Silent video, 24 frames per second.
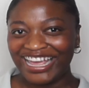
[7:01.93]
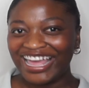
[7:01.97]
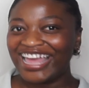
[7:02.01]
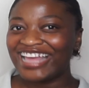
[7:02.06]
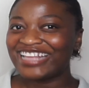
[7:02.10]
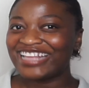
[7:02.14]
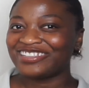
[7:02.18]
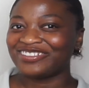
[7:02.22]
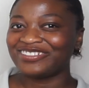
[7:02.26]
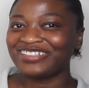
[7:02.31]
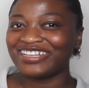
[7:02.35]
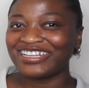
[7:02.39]

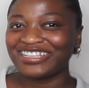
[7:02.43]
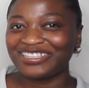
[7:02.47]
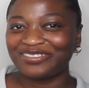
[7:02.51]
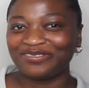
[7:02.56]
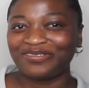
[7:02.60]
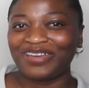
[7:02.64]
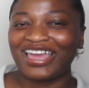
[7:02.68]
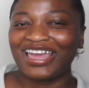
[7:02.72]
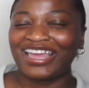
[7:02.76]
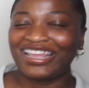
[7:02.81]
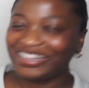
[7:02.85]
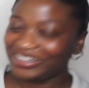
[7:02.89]
So that's
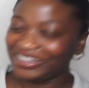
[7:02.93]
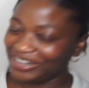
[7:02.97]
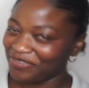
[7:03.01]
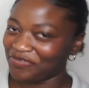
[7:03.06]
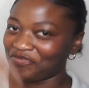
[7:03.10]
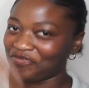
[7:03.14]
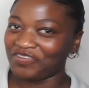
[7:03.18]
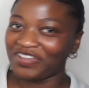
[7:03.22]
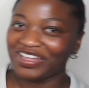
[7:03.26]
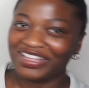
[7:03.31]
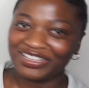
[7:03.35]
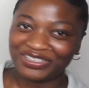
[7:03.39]
why
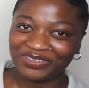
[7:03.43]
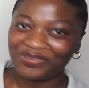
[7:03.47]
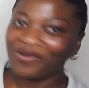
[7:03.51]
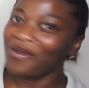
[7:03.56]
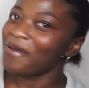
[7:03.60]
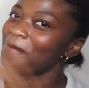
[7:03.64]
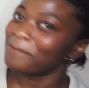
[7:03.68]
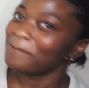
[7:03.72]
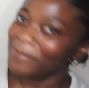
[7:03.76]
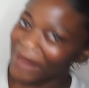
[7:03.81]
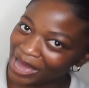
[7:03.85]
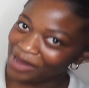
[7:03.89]
everything is going
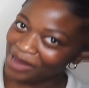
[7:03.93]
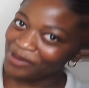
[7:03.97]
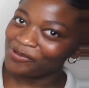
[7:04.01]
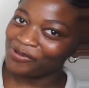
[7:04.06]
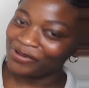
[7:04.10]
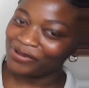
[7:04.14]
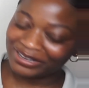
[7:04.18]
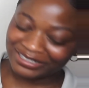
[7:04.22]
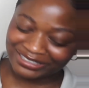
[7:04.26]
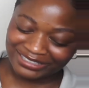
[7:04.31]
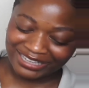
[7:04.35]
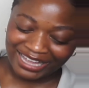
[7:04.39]

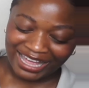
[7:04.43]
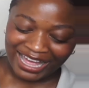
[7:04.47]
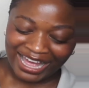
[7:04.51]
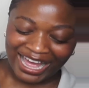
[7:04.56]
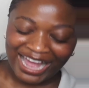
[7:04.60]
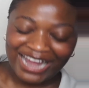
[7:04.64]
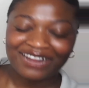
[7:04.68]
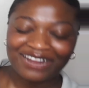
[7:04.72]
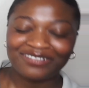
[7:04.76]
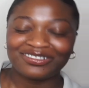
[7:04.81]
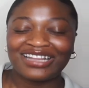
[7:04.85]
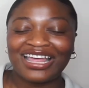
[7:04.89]
backwards. And
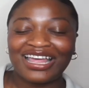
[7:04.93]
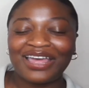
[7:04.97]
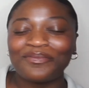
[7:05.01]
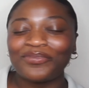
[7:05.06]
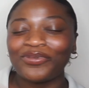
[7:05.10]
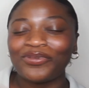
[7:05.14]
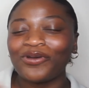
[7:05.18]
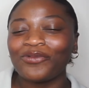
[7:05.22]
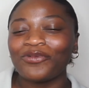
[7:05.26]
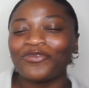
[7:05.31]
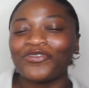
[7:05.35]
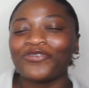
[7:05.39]
it was like,
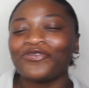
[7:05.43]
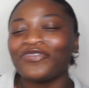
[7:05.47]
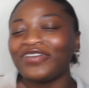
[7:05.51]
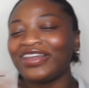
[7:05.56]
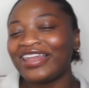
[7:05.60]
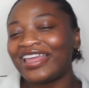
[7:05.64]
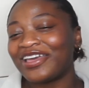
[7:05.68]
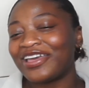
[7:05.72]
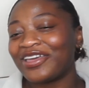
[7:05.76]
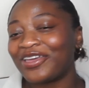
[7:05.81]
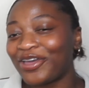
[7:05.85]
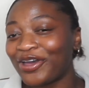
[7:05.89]
bro, we don't feel
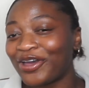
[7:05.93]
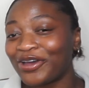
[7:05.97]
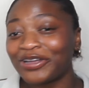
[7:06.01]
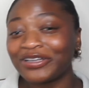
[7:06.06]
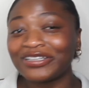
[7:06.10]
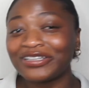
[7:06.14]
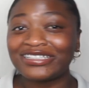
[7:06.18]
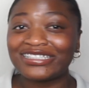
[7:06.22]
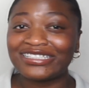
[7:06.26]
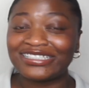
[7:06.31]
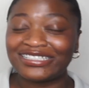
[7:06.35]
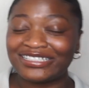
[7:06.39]
like girl,
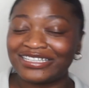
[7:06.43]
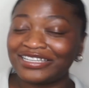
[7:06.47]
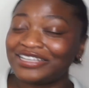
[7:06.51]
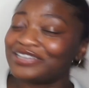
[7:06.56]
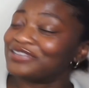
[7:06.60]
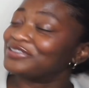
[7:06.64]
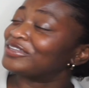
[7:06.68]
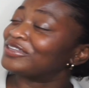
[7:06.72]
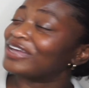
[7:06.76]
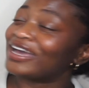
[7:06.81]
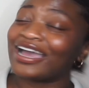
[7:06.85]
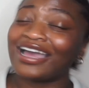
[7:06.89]

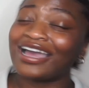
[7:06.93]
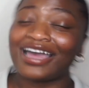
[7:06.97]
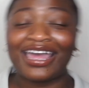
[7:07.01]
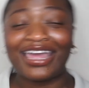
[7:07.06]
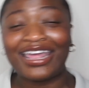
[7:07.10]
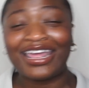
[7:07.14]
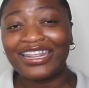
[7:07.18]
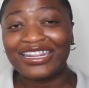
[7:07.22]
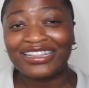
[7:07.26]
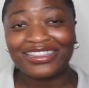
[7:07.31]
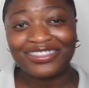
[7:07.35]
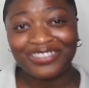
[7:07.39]
tiki-taka
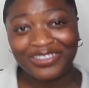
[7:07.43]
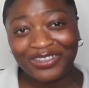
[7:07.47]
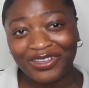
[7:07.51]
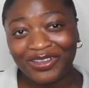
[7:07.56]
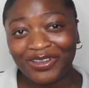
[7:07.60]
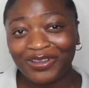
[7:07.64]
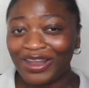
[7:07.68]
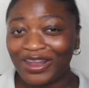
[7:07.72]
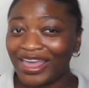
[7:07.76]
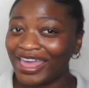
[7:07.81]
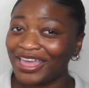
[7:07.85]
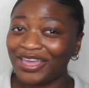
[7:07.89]
in there,
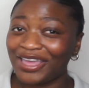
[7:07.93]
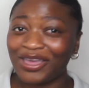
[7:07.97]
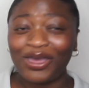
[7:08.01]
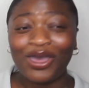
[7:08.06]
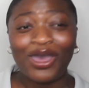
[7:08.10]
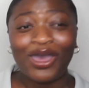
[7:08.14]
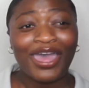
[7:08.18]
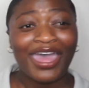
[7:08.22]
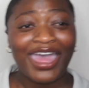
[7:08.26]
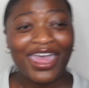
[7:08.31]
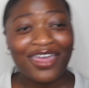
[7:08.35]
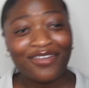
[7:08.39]
like
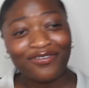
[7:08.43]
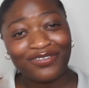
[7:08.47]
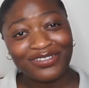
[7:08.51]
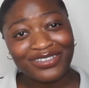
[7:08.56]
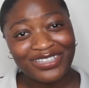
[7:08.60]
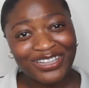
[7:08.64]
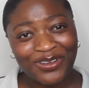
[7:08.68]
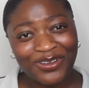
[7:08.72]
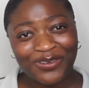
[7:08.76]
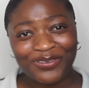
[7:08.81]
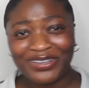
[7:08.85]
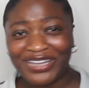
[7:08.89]
every
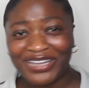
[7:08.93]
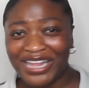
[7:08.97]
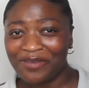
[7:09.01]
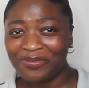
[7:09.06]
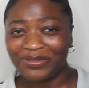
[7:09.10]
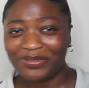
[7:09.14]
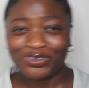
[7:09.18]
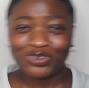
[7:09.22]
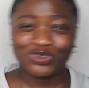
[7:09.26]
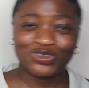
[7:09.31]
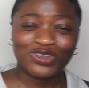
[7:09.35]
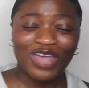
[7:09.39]
single day we're
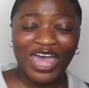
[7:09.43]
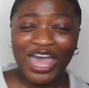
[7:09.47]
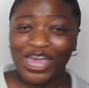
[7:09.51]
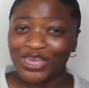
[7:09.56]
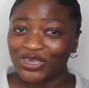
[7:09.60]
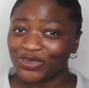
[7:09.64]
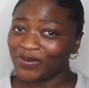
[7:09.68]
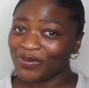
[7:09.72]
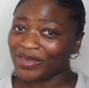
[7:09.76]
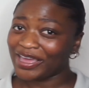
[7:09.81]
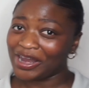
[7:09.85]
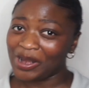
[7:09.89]
just
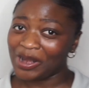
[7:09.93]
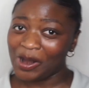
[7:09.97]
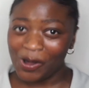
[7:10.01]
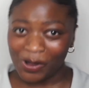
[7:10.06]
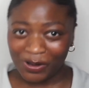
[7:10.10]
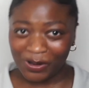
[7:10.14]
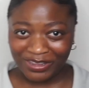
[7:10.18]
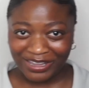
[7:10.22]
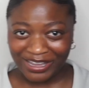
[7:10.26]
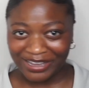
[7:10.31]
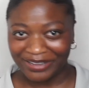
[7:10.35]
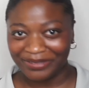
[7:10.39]
arguing and all
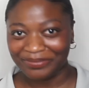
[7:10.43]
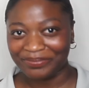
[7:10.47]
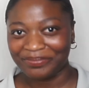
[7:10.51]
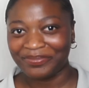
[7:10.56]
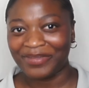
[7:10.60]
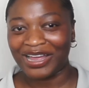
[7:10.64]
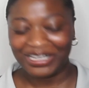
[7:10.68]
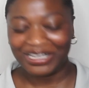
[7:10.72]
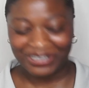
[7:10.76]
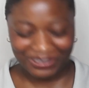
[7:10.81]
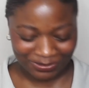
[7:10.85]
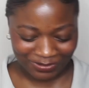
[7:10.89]
that. I
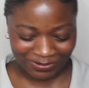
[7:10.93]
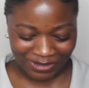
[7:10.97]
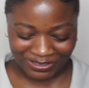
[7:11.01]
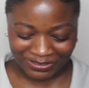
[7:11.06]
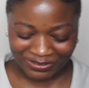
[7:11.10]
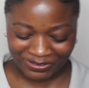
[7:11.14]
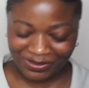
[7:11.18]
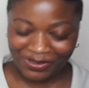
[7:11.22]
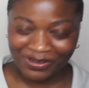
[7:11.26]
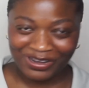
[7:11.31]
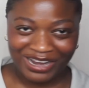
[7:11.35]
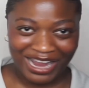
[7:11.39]
swear to
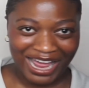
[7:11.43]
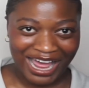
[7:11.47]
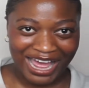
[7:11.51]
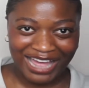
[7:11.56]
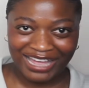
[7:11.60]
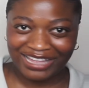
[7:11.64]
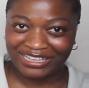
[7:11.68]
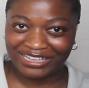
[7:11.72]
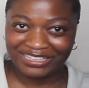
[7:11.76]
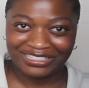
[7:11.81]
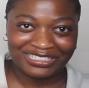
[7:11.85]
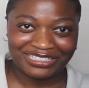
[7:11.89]
God, I
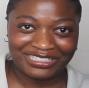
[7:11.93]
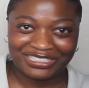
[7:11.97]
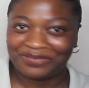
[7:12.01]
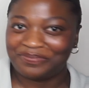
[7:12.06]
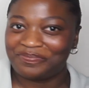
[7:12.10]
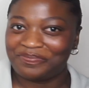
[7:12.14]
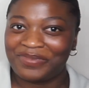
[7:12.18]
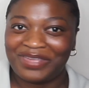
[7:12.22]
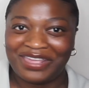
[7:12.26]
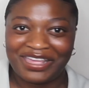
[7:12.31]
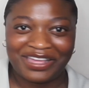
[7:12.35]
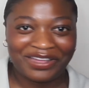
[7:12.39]
could just
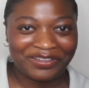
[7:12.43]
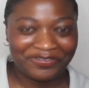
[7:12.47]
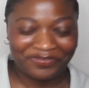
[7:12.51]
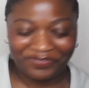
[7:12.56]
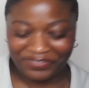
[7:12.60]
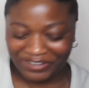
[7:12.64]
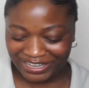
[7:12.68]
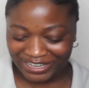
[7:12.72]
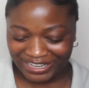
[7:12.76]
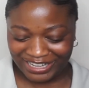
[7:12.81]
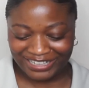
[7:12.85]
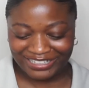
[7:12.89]
be a
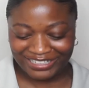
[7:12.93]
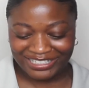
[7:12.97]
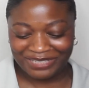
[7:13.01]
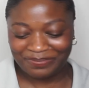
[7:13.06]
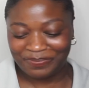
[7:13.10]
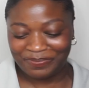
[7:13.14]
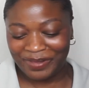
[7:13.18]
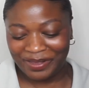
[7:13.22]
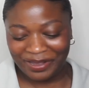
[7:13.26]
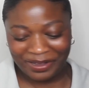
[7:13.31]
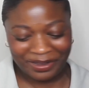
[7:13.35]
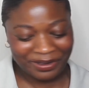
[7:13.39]
freaking
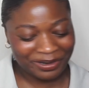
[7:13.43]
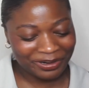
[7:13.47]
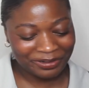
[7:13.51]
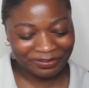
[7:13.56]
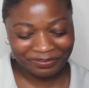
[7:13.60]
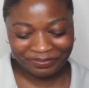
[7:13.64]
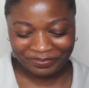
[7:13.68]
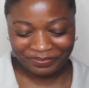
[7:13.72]
speaker.